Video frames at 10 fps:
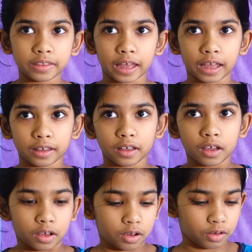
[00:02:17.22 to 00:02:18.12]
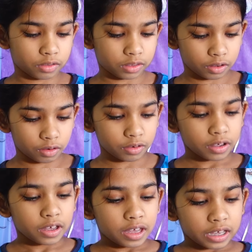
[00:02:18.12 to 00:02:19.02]
that
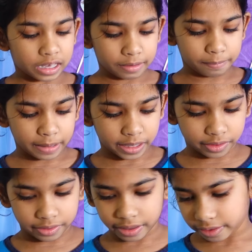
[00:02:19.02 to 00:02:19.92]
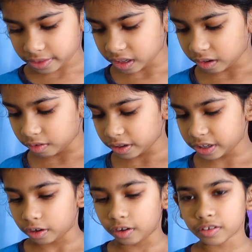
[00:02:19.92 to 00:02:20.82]
also can mix it. So
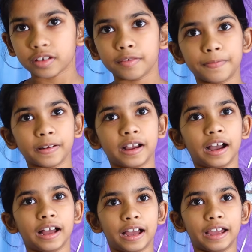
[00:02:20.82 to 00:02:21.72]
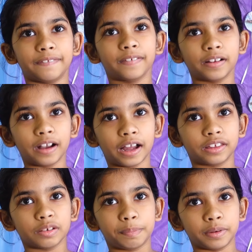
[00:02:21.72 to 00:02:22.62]
you also forgot, I
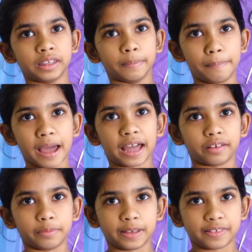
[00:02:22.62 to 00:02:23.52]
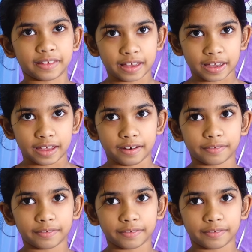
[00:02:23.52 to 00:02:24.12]
forgot to put the batteries in.